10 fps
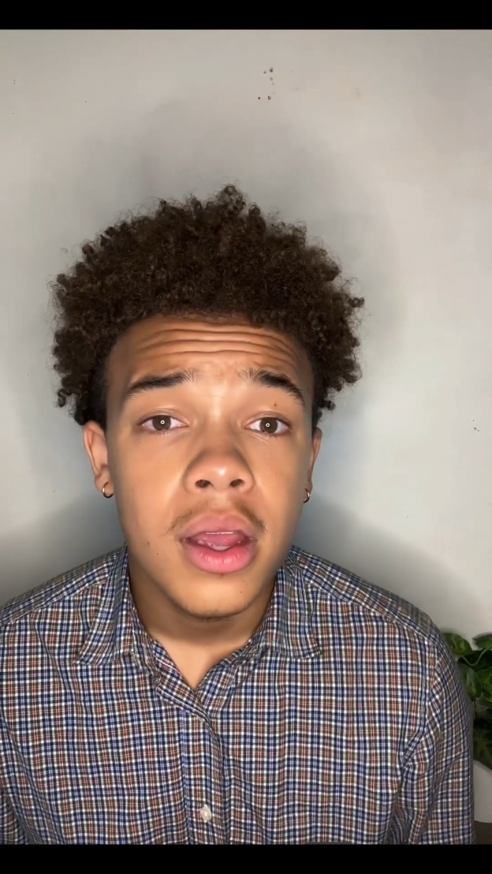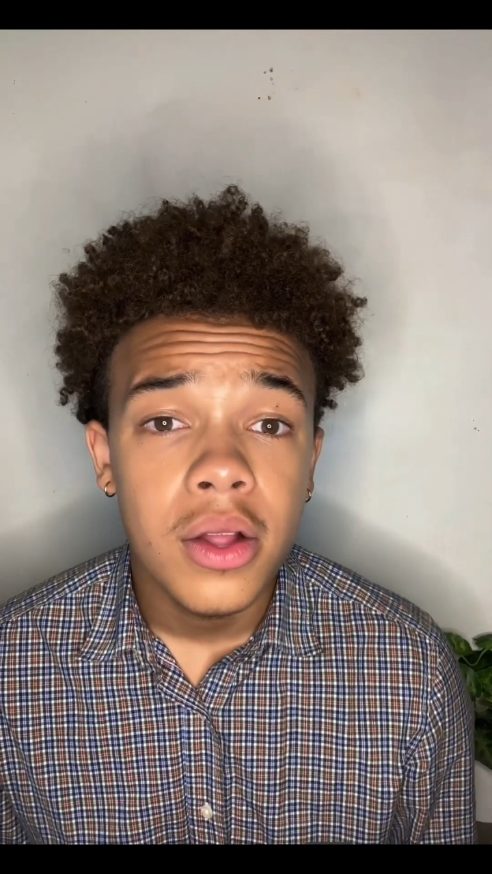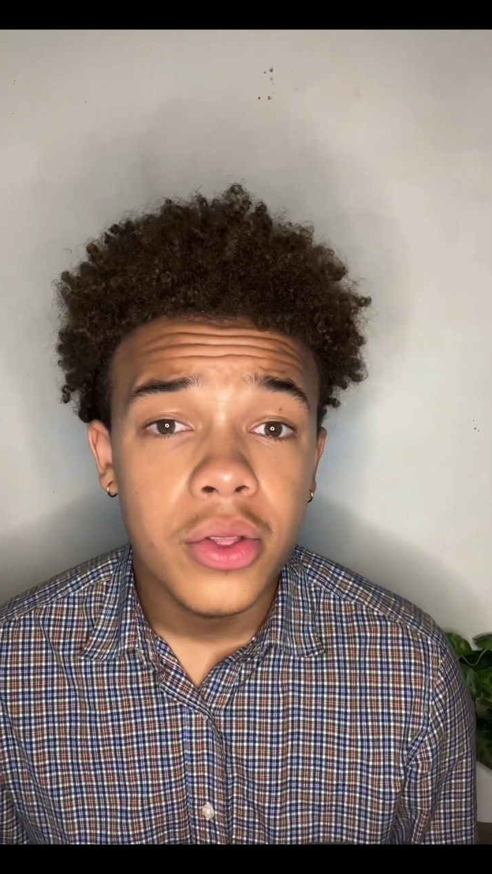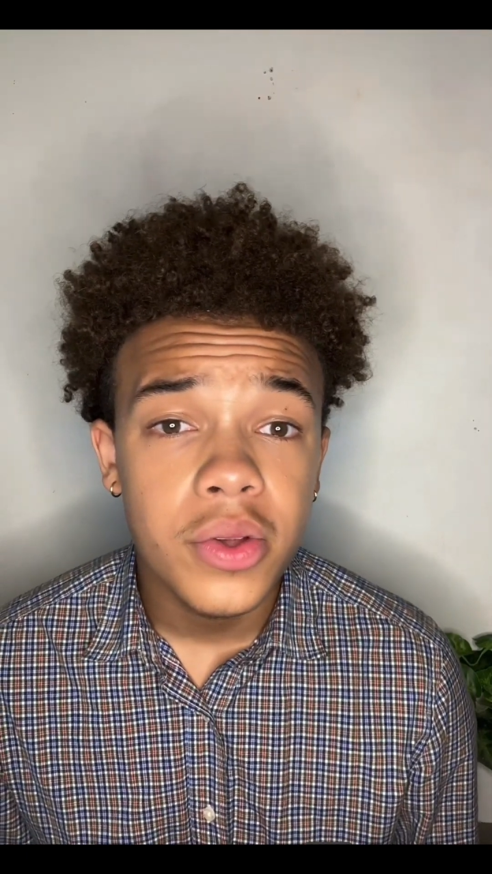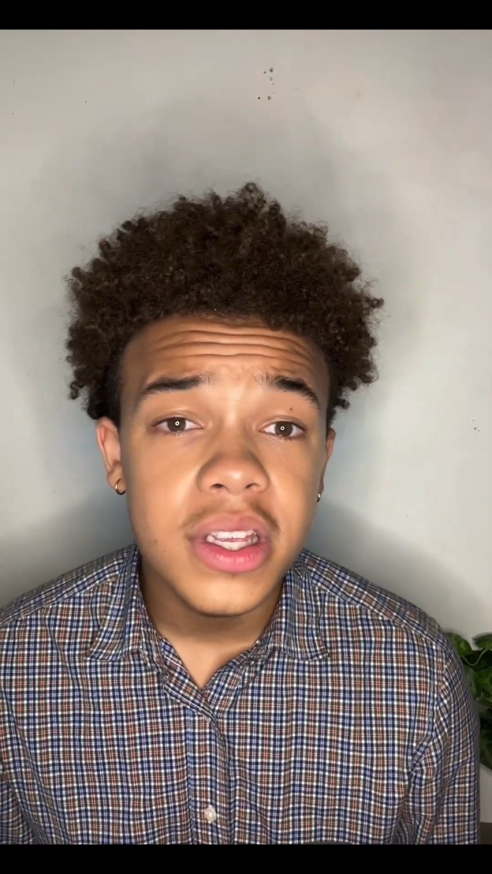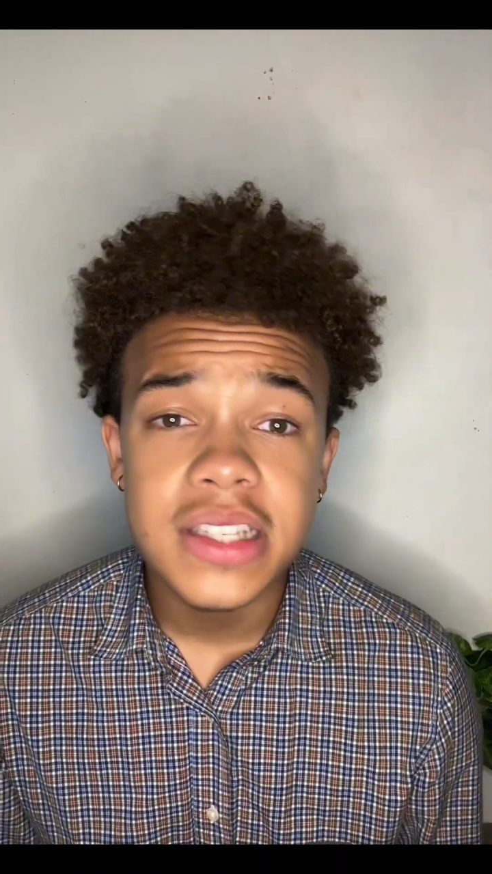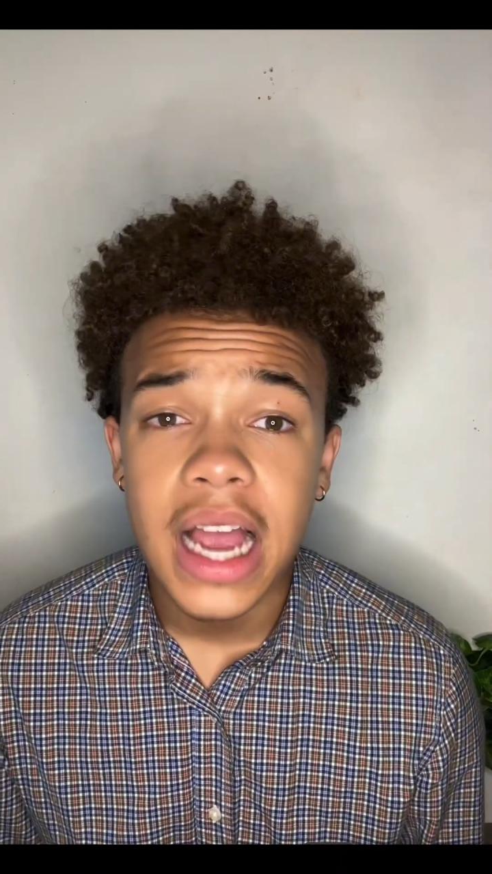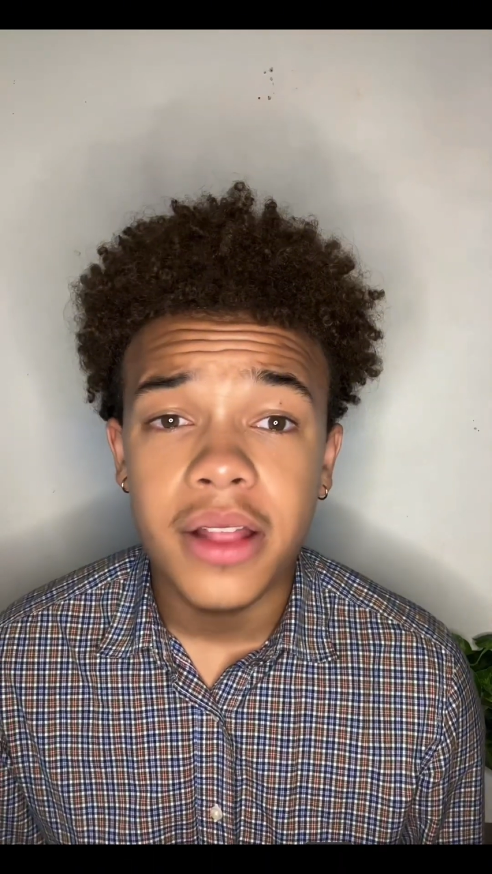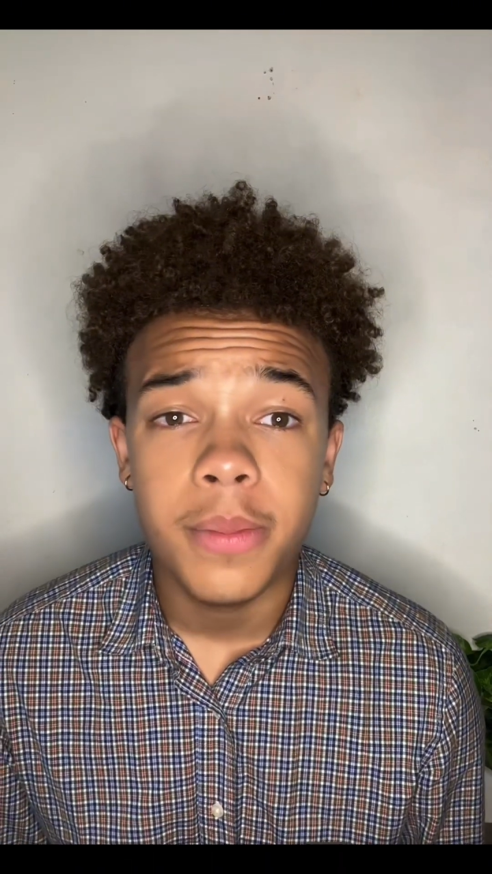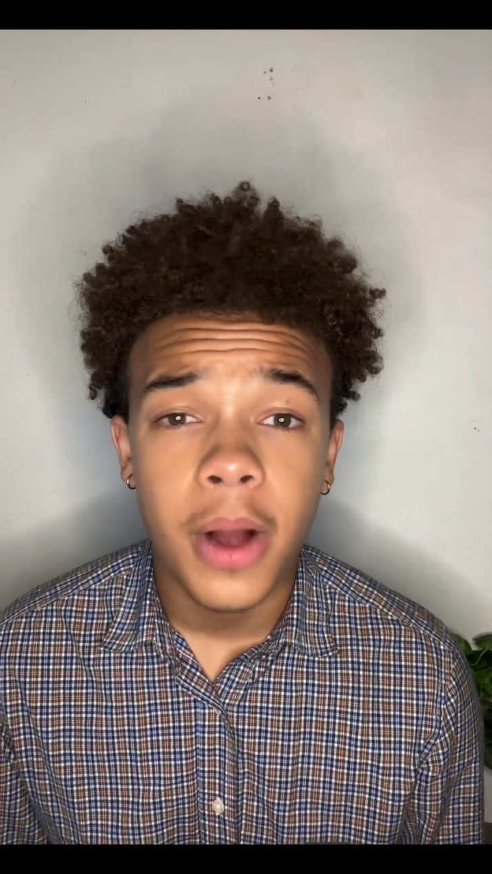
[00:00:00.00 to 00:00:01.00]
Through this,
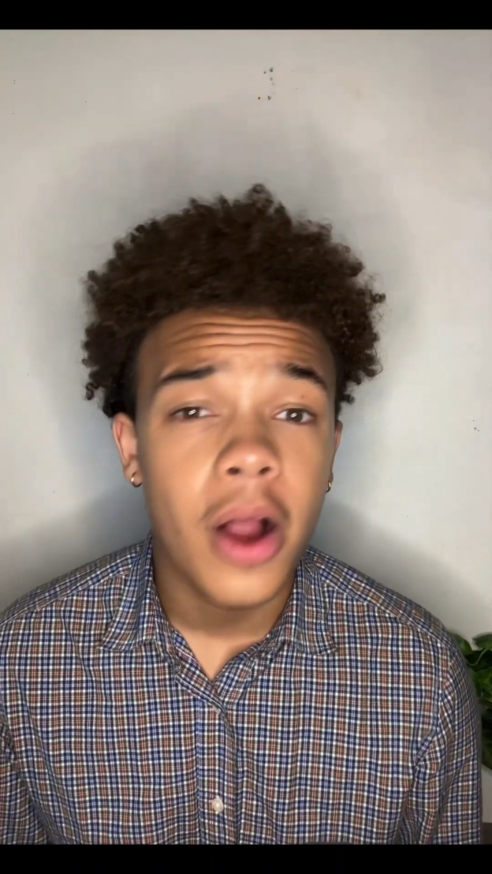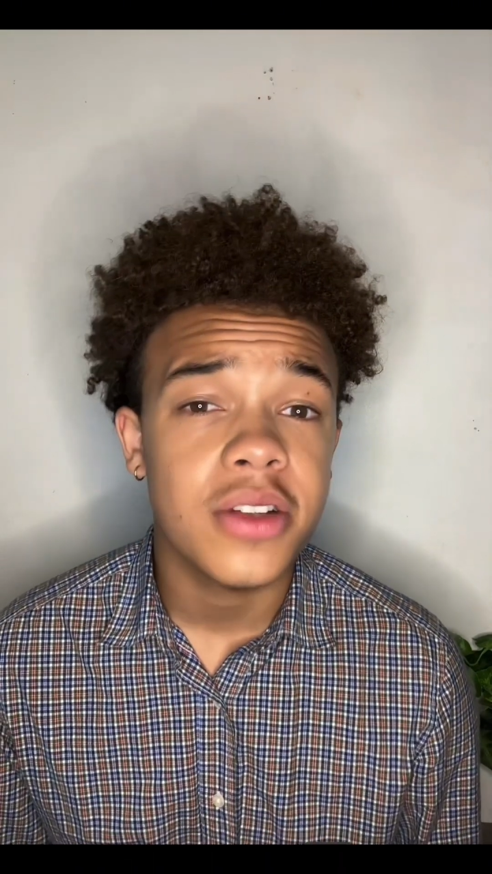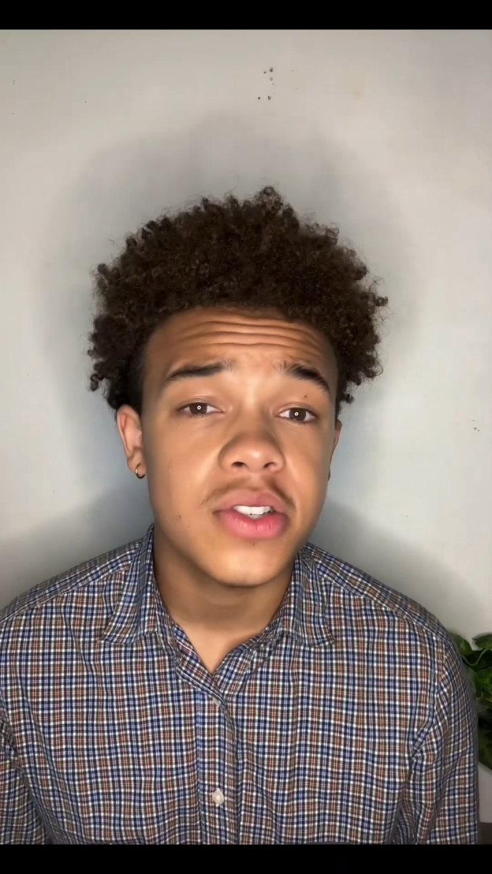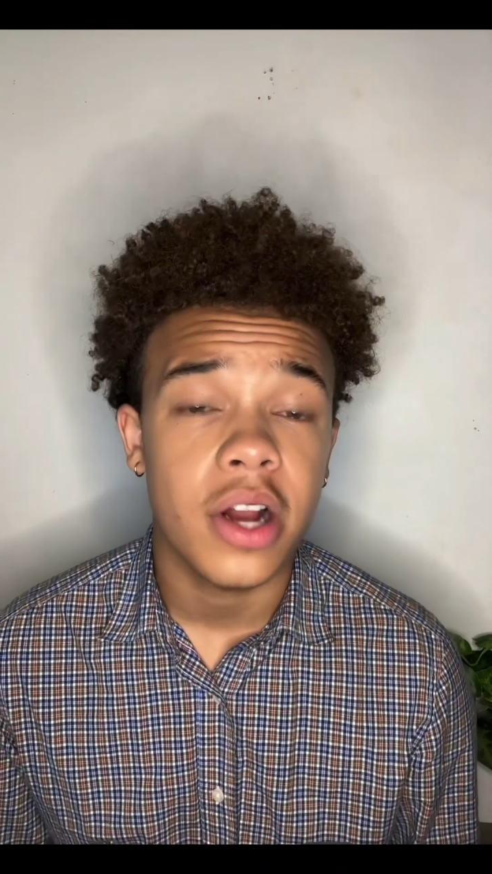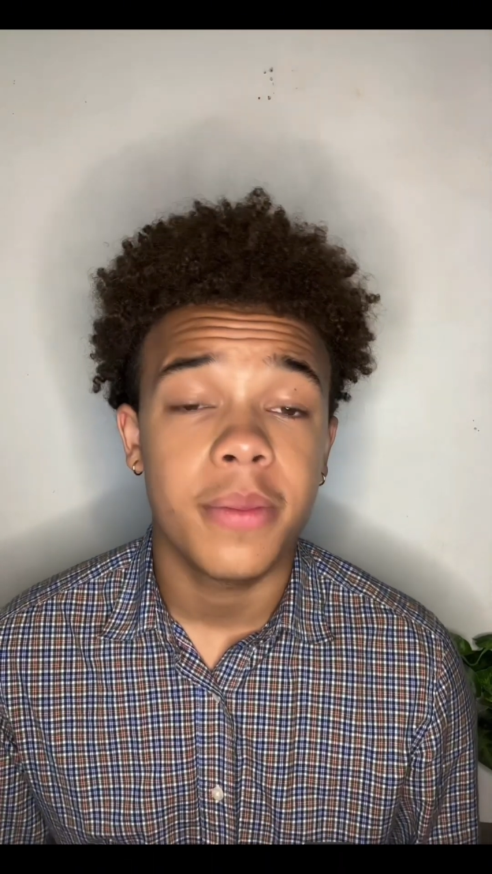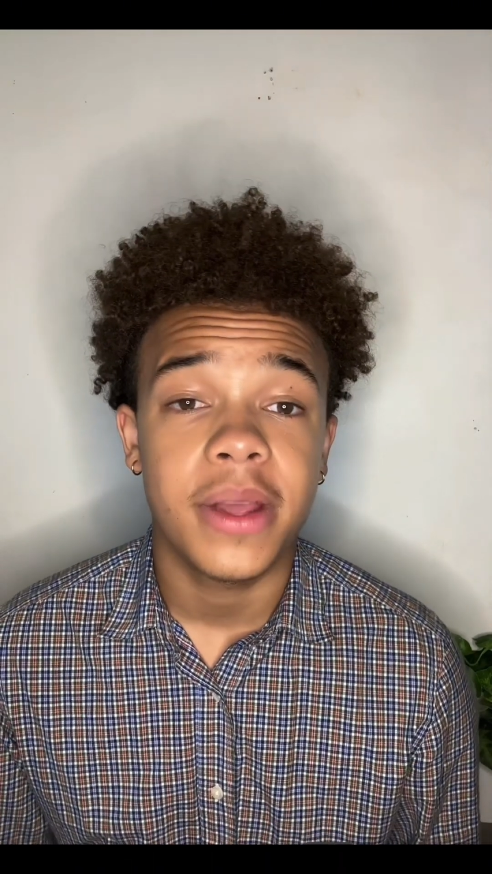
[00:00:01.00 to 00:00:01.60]
Highland Park started